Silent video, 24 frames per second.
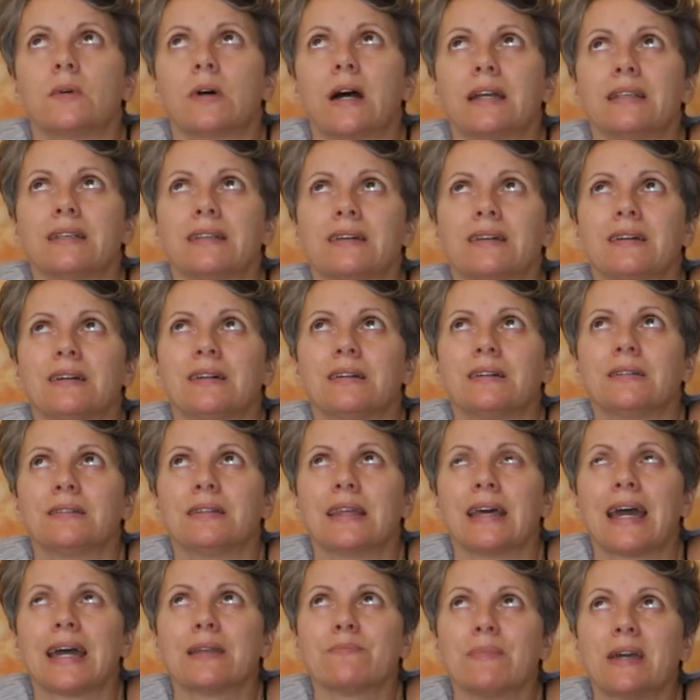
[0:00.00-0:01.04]

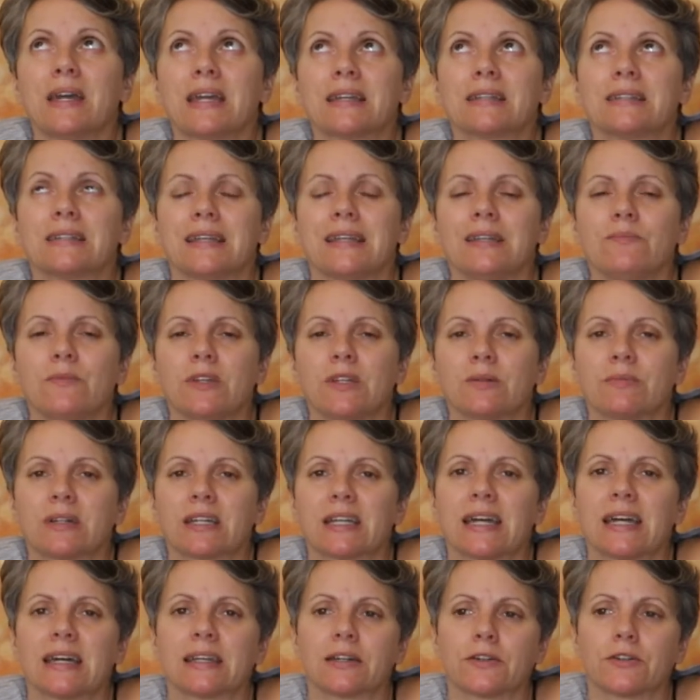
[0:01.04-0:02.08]
they had macadamia, but
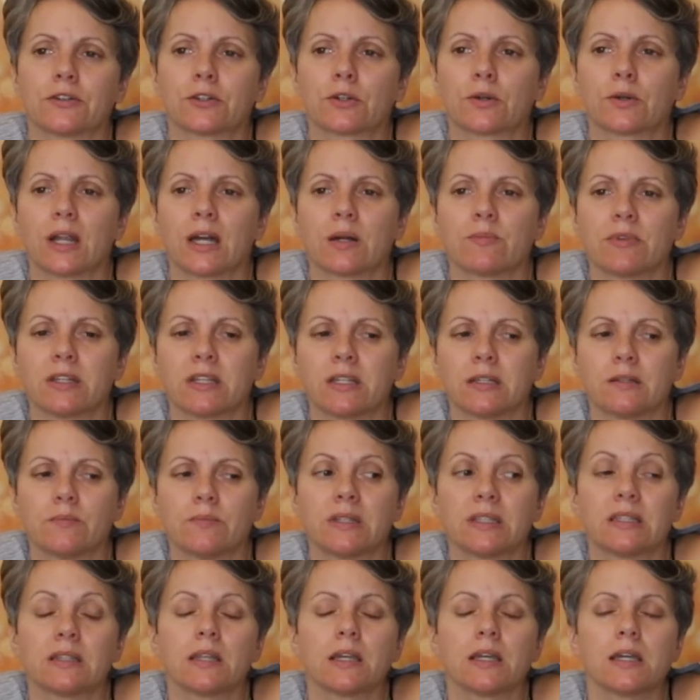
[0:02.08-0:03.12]
it had other crap in it.
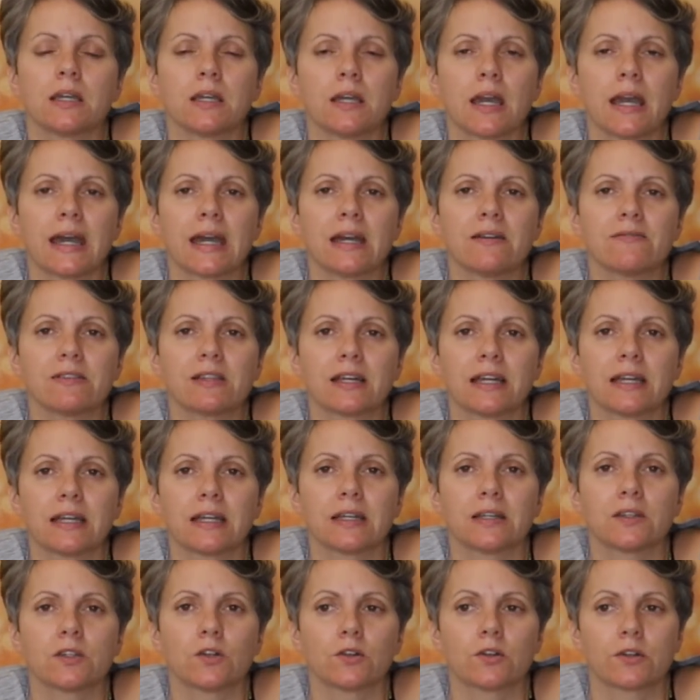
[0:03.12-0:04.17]
But they have,
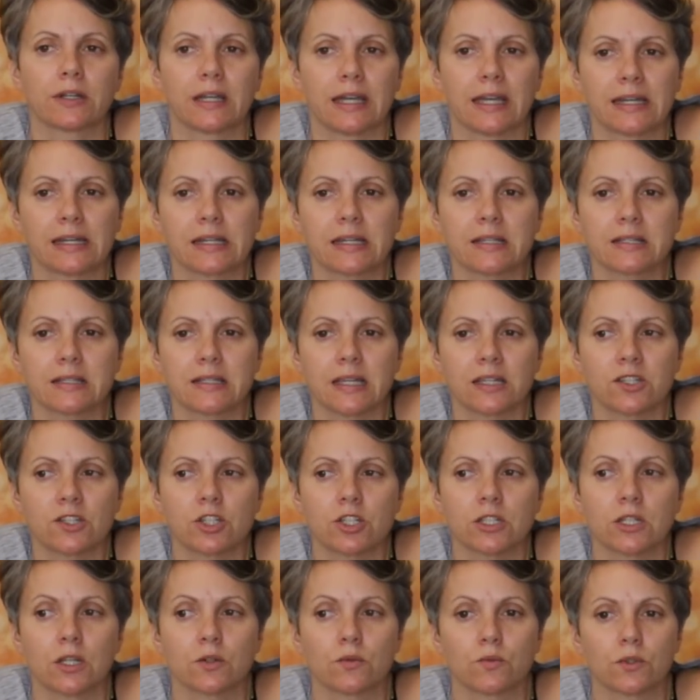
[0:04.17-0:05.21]
like, in the organic
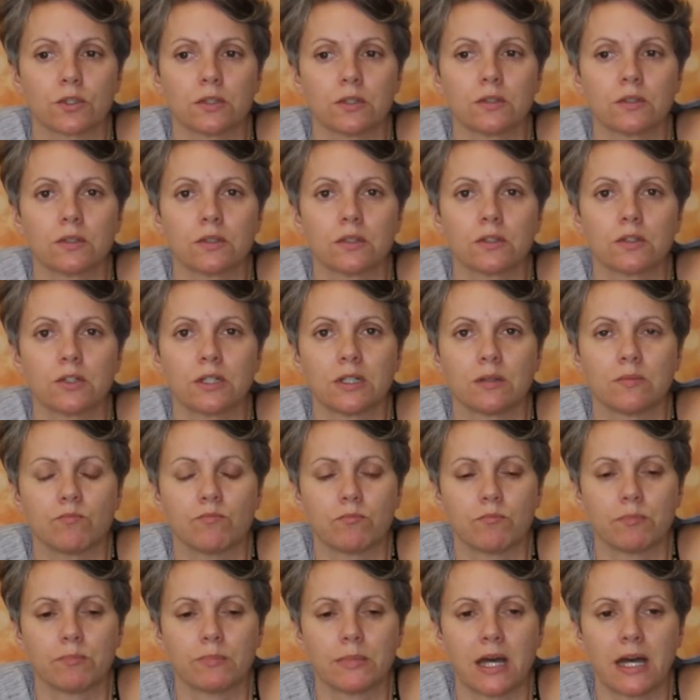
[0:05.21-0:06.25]
section, a real good
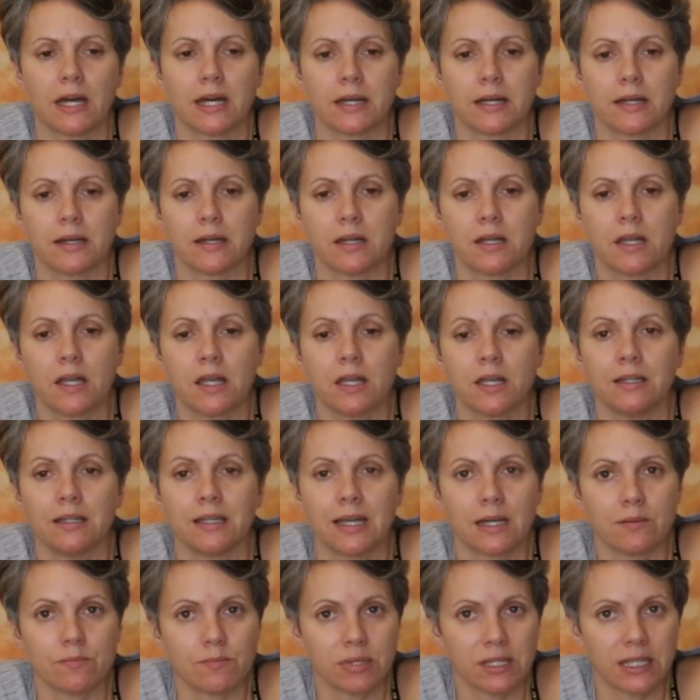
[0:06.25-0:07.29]

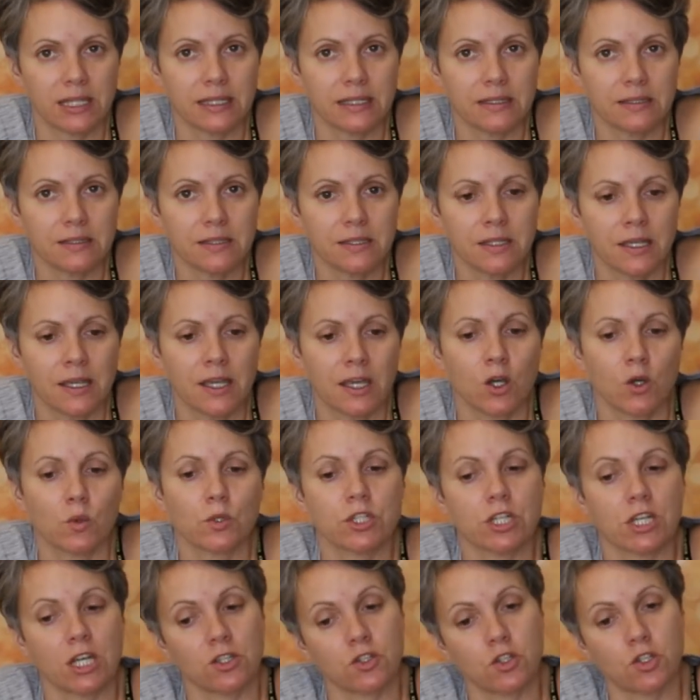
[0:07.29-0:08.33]
nut blend,
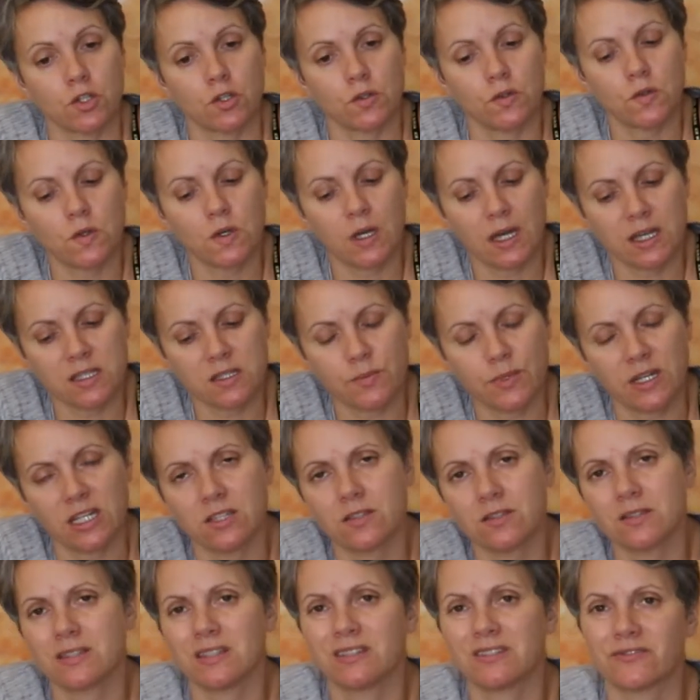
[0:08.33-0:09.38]
which I'll show you guys, but I
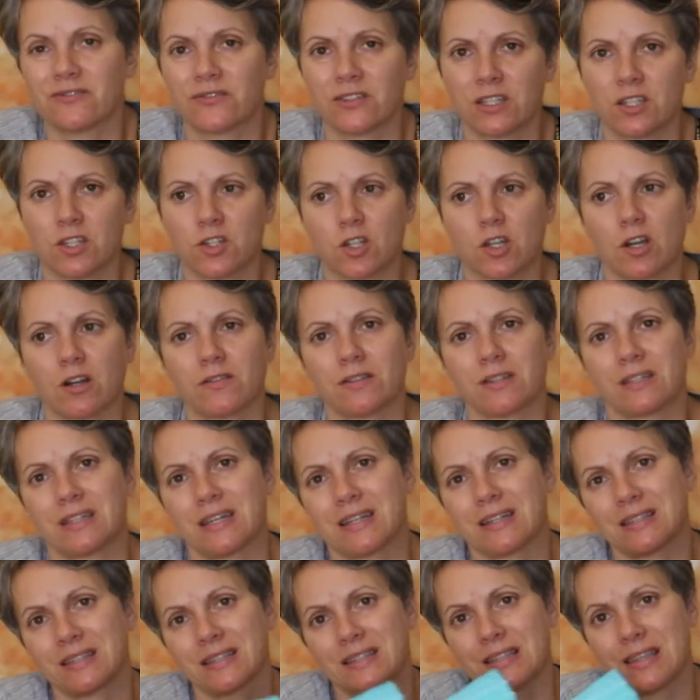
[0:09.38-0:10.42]
just need to finish all the
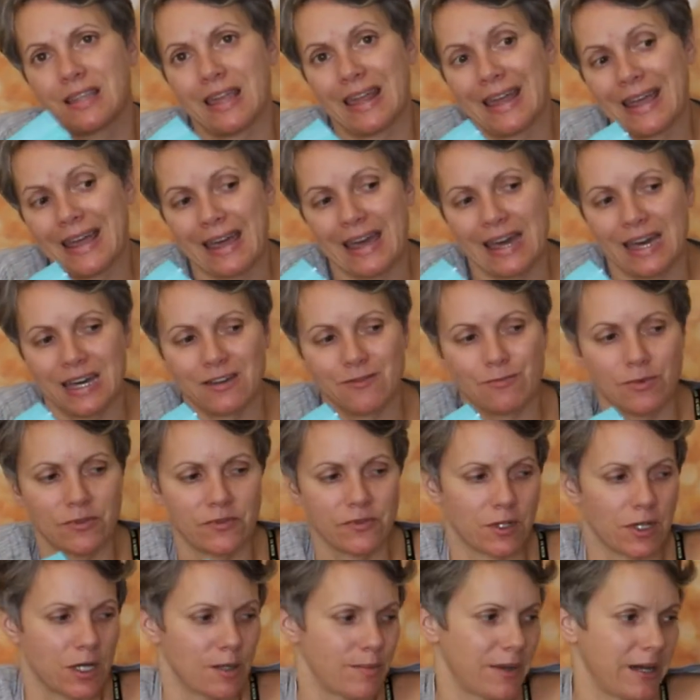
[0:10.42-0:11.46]
nuts that I have
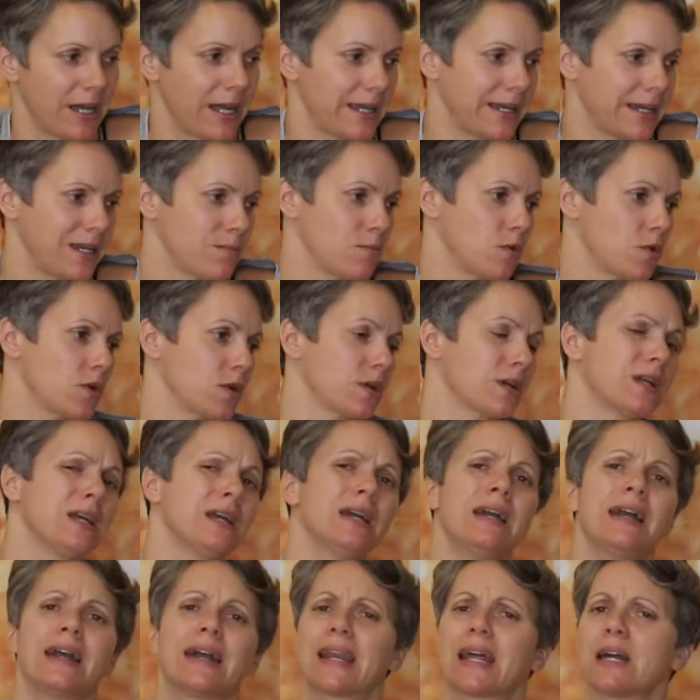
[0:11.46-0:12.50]
before I buy any more.
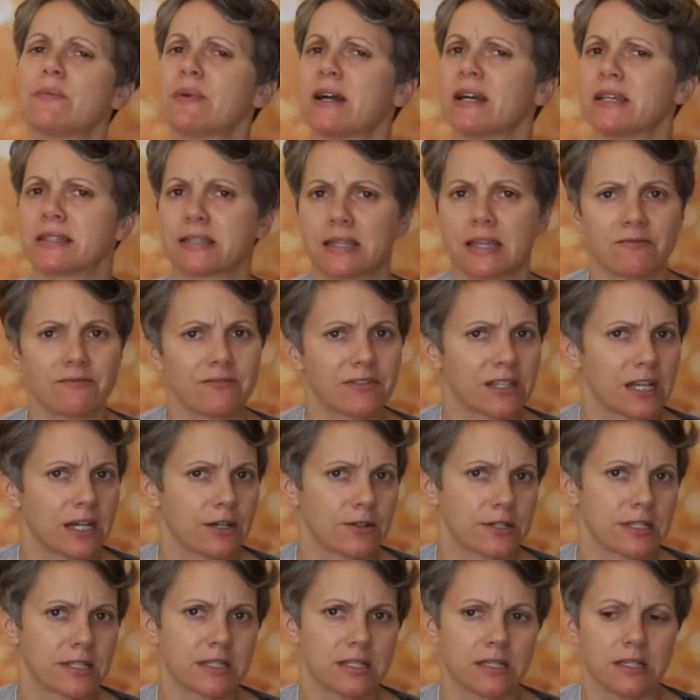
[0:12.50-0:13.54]
And I buy
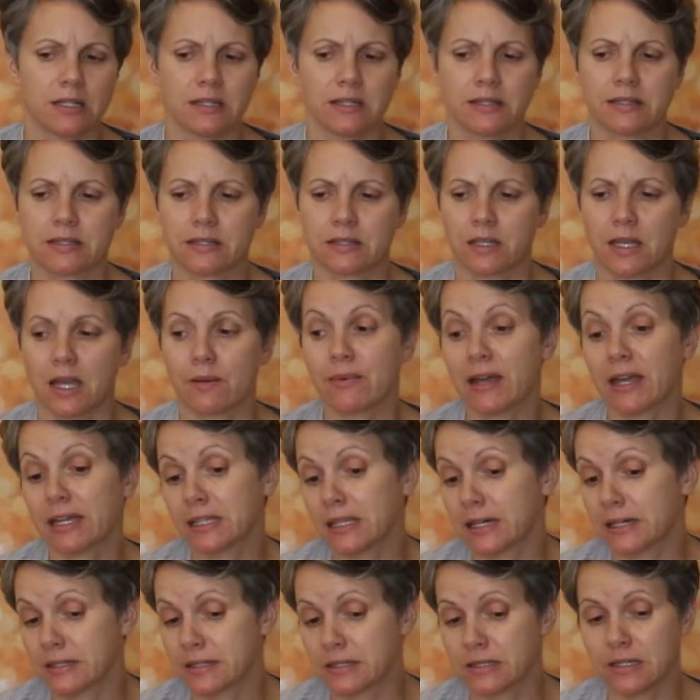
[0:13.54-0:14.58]
sunflower seeds. I buy a
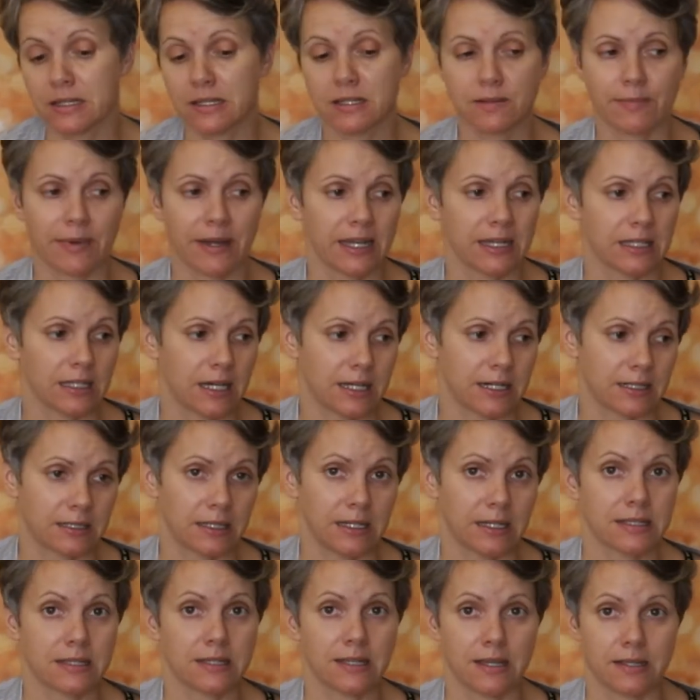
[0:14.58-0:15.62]
lot of seeds, I buy a lot of
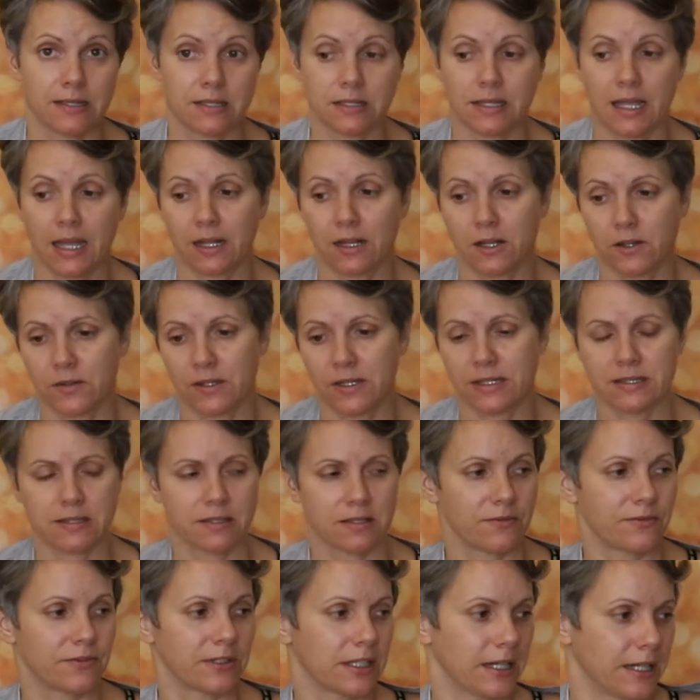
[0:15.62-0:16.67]
nuts, I snack on that
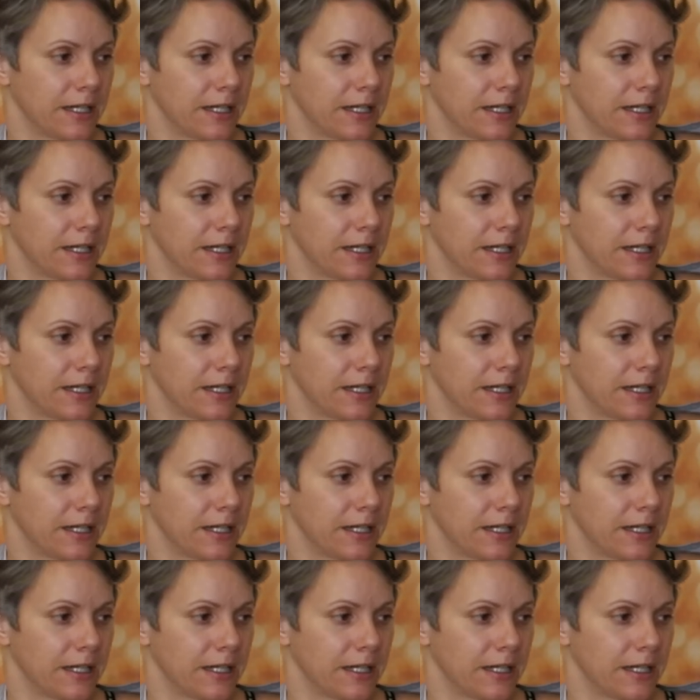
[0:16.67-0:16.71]
stuff a